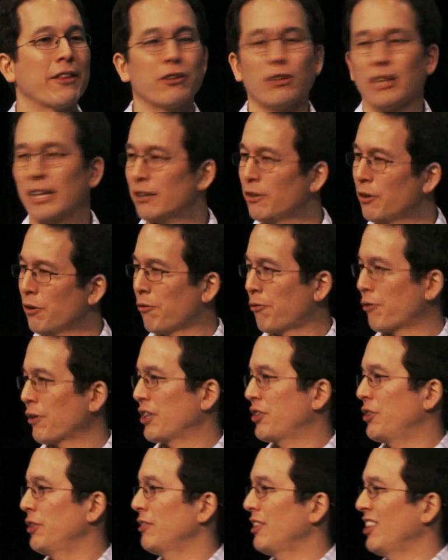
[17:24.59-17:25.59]
They're like little
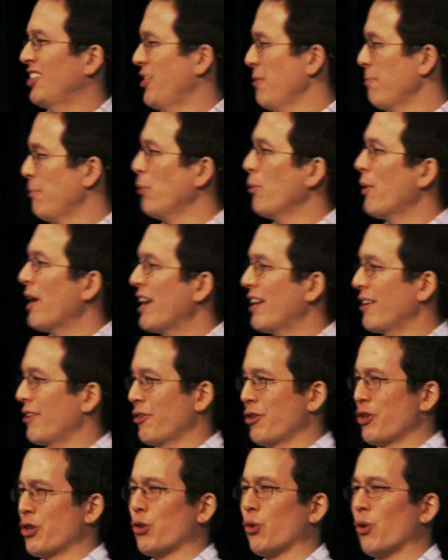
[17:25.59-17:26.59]
frictions. They chip away at
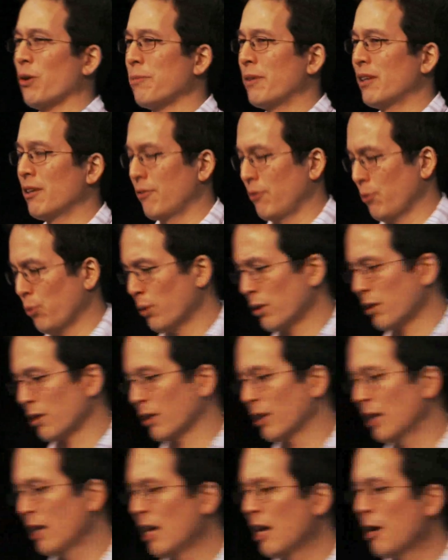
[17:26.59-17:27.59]
your enjoyment of work